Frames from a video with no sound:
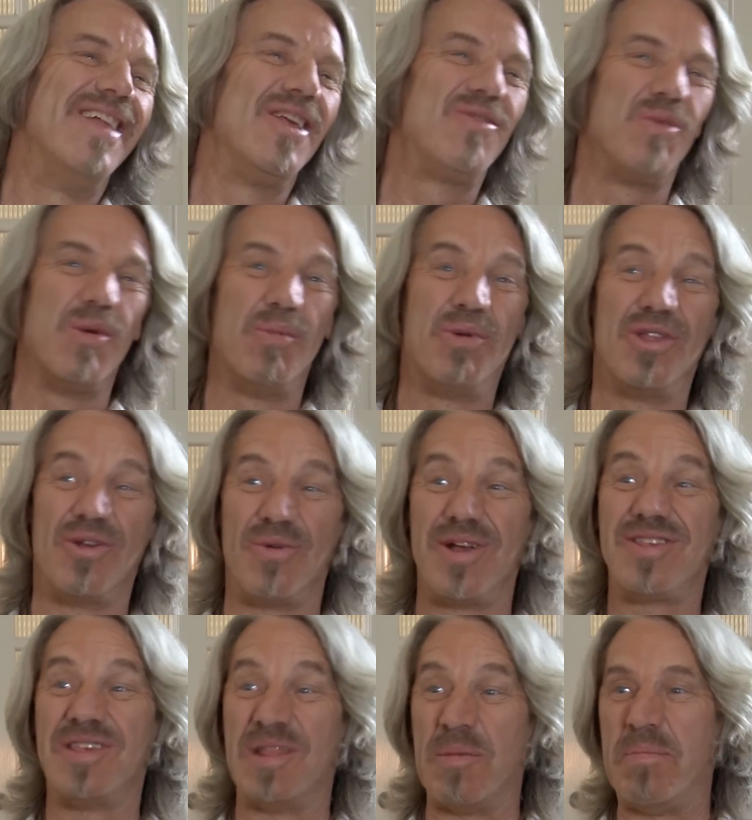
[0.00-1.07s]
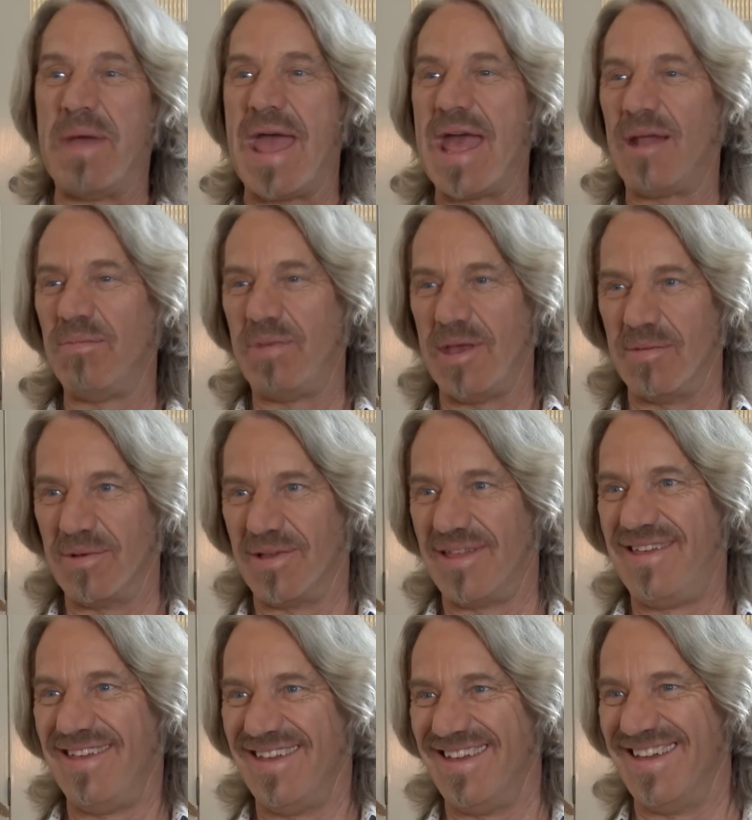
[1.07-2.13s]
No, that's where we put the rest of the band
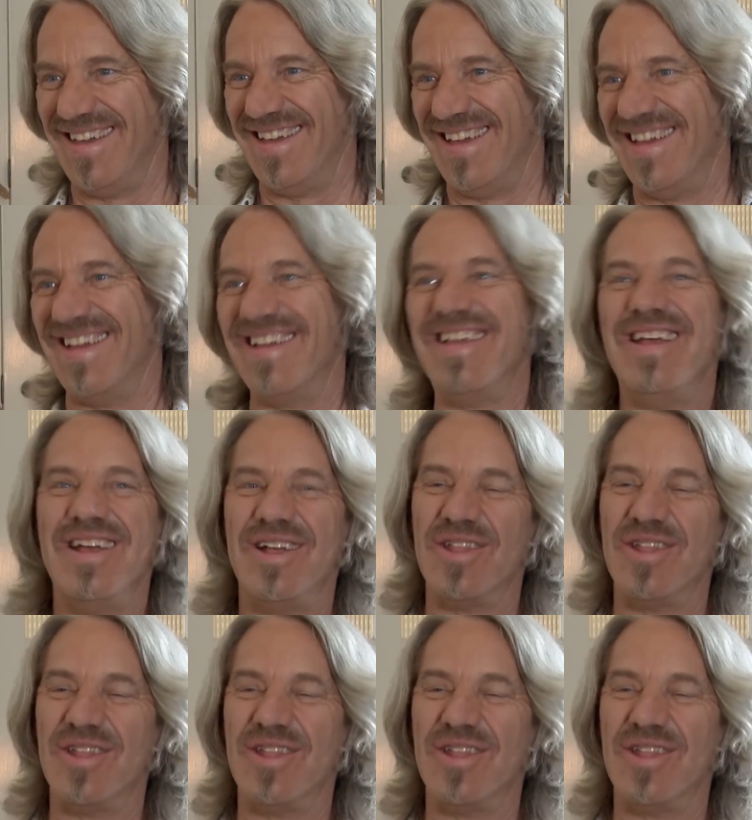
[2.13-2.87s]
people. Yeah, right.